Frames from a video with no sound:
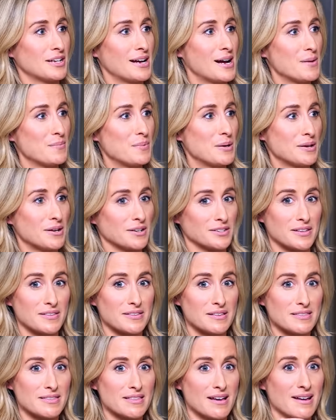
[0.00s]
to happiness and
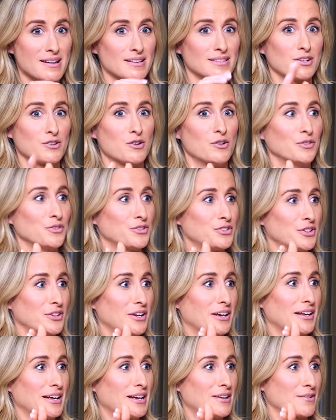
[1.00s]
then that is a constant
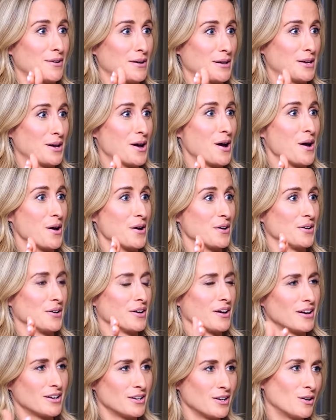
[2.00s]
and here I go.
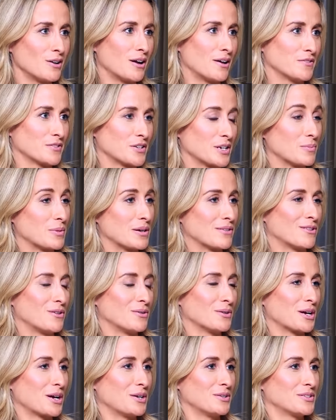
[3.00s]
I know life's going to be a
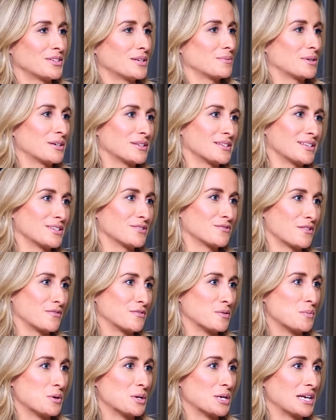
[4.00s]
roller coaster because it is for
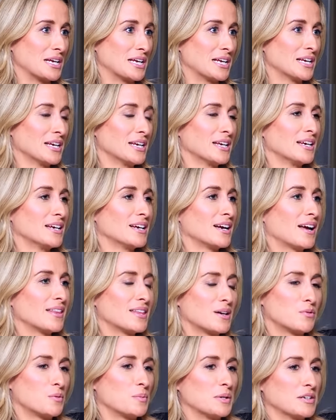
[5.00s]
everybody. And
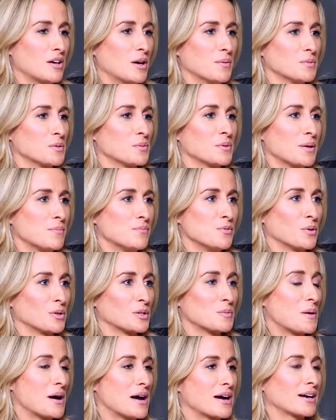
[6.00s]
there will be times when I'm
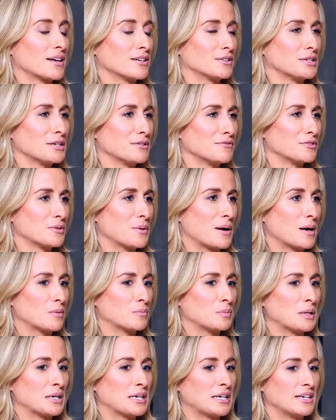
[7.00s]
knocked back and I don't feel
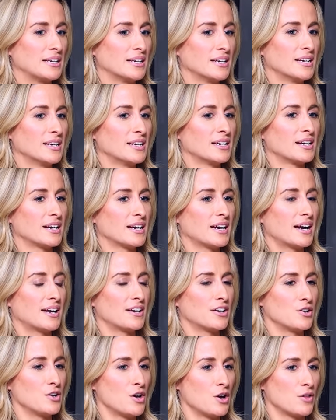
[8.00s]
happy. And
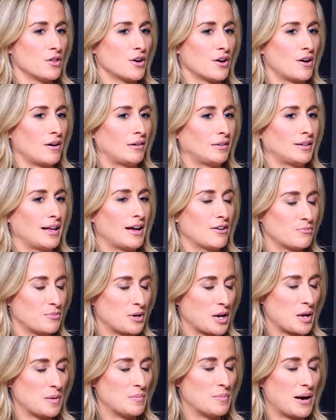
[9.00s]
I know that I'll have
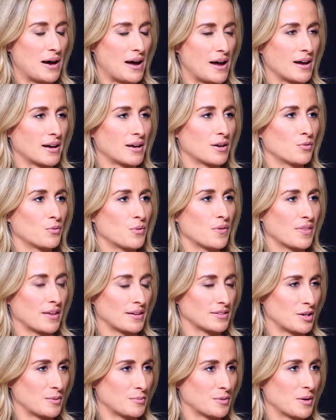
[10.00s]
my own back when
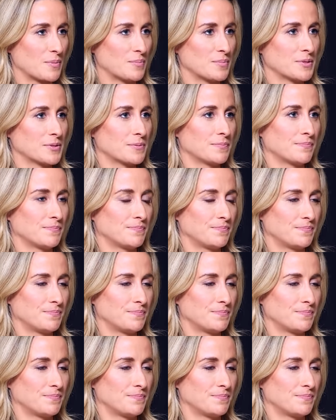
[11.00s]
that time comes.